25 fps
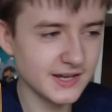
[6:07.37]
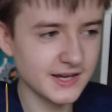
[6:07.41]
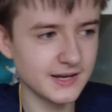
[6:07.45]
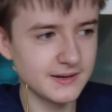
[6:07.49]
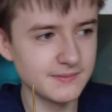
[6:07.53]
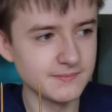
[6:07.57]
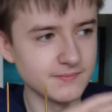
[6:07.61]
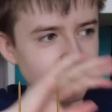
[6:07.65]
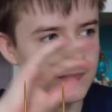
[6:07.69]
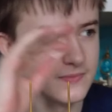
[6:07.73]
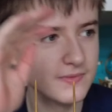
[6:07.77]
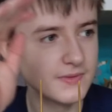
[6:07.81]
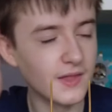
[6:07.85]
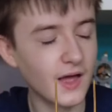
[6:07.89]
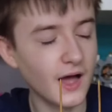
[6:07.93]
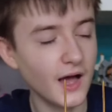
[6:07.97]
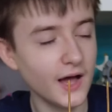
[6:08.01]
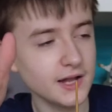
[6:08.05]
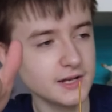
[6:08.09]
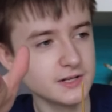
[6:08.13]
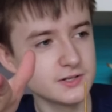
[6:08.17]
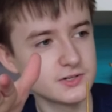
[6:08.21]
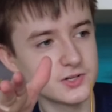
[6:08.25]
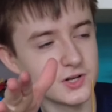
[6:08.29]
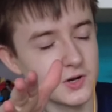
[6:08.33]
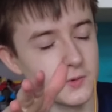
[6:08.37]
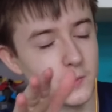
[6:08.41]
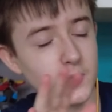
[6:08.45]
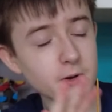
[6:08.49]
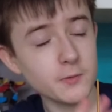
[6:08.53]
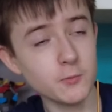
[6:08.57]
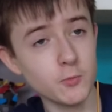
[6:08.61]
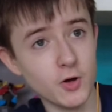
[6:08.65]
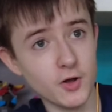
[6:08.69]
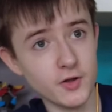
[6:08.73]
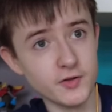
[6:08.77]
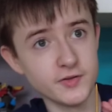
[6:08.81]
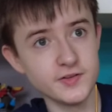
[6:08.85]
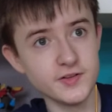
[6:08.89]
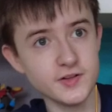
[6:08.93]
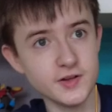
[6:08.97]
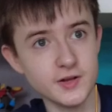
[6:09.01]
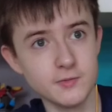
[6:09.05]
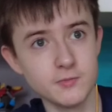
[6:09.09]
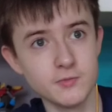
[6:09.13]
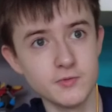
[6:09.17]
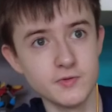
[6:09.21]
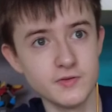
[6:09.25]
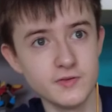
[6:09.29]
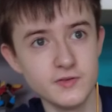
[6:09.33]
Yeah. And so what it was
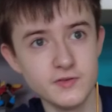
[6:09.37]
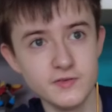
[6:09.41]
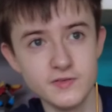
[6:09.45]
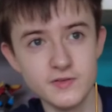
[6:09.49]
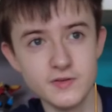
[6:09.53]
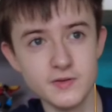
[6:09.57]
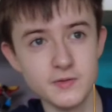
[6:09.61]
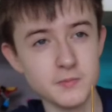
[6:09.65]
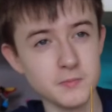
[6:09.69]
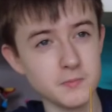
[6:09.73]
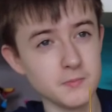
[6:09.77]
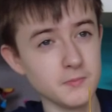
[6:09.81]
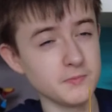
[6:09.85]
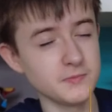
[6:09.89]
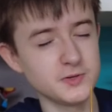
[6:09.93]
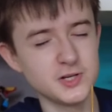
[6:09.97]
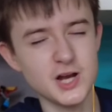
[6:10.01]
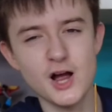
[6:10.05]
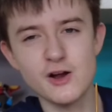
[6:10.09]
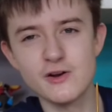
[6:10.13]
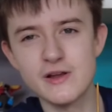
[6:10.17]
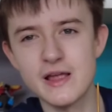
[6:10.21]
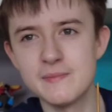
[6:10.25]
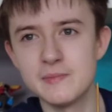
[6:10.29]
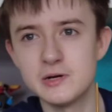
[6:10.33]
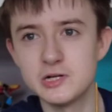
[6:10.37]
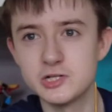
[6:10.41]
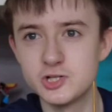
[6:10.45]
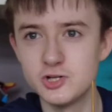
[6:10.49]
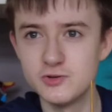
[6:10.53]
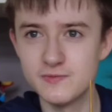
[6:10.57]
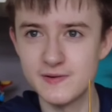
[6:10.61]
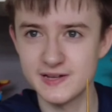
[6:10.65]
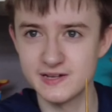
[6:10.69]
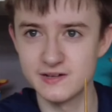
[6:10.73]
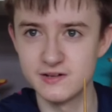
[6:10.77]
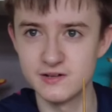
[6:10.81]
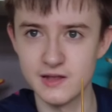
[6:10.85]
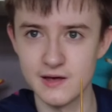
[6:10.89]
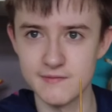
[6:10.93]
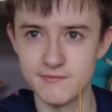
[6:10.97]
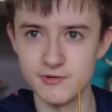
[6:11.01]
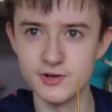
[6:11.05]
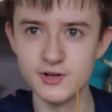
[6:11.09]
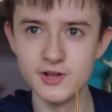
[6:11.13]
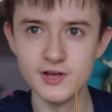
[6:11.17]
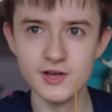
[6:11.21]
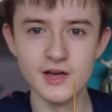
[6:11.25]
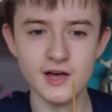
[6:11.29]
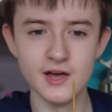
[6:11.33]
Ninjago came out in 2011.